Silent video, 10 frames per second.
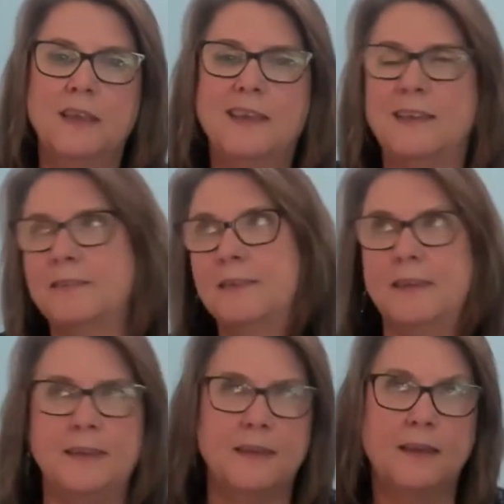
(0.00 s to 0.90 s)
It's
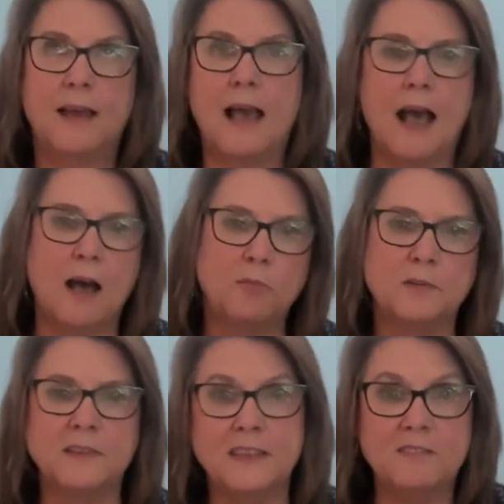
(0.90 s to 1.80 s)
the I'll
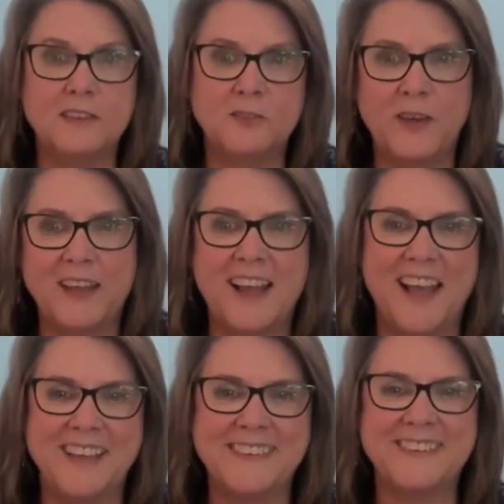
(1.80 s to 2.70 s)
believe it when
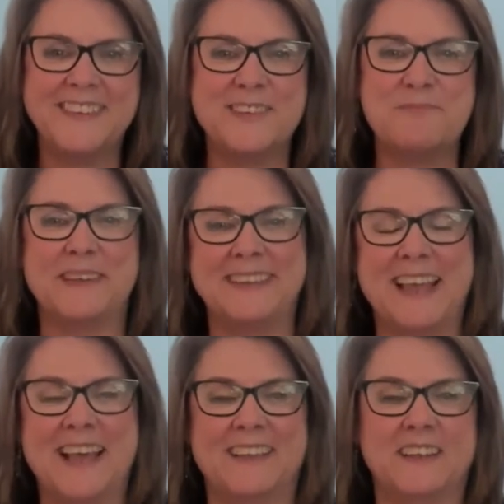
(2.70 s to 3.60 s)
I see it
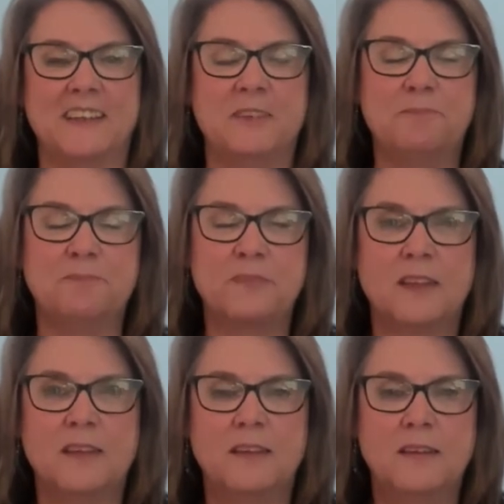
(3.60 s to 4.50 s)
mentality.
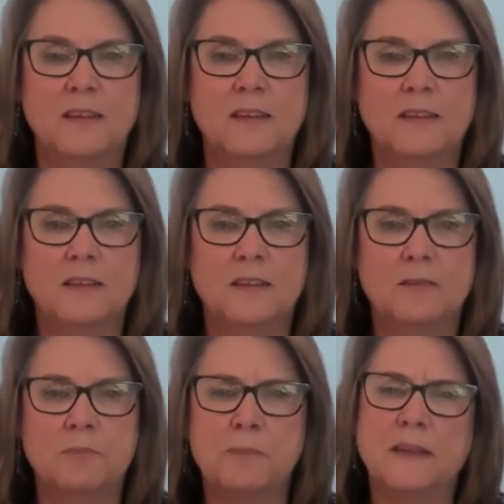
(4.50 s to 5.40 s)

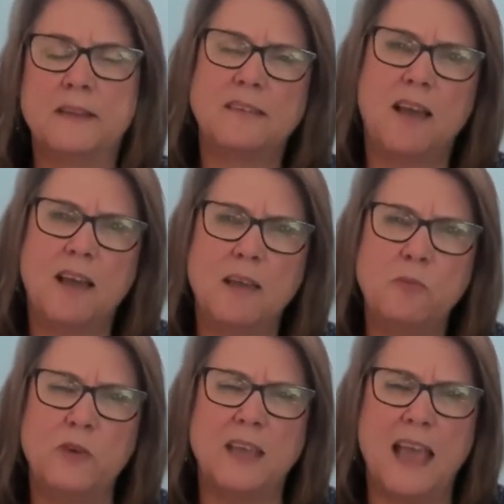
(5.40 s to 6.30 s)
But by the
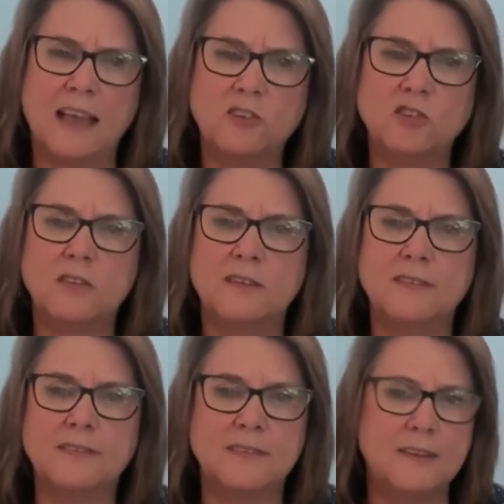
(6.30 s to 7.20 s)
time we actually
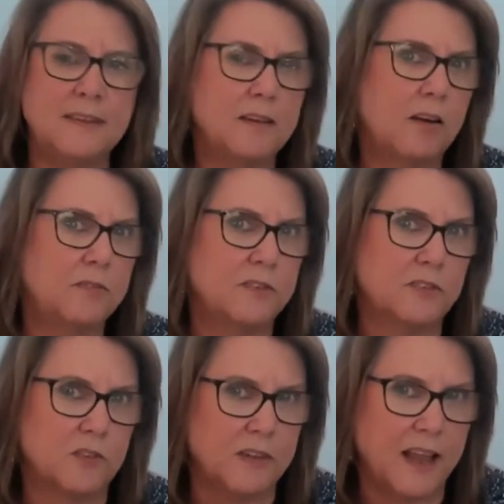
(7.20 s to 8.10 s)
see our
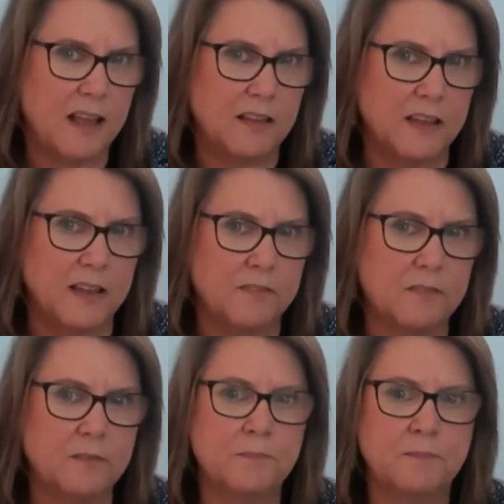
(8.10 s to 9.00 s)
physical reality,
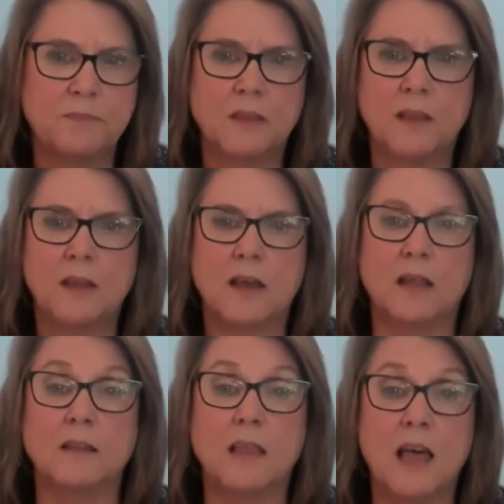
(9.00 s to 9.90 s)
a
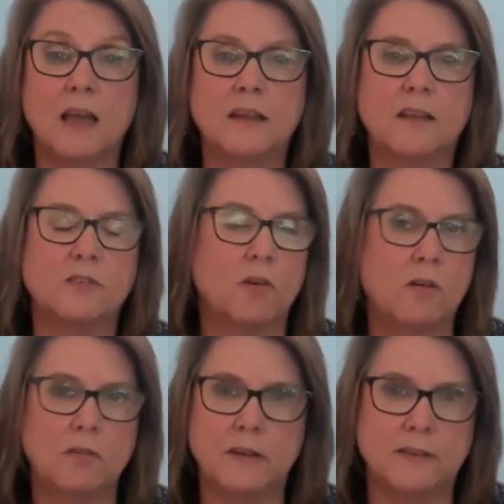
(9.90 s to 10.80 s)
lot has
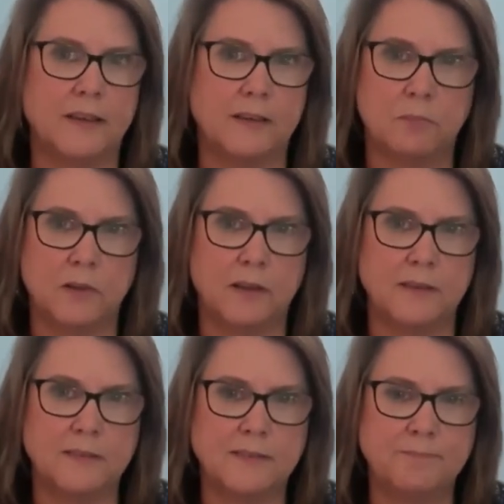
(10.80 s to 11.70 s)
already taken
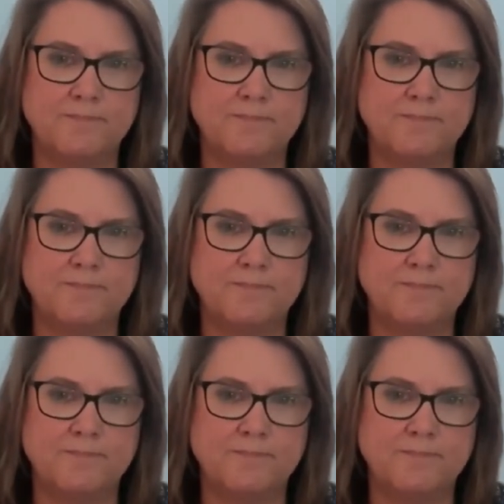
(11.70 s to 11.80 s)
place.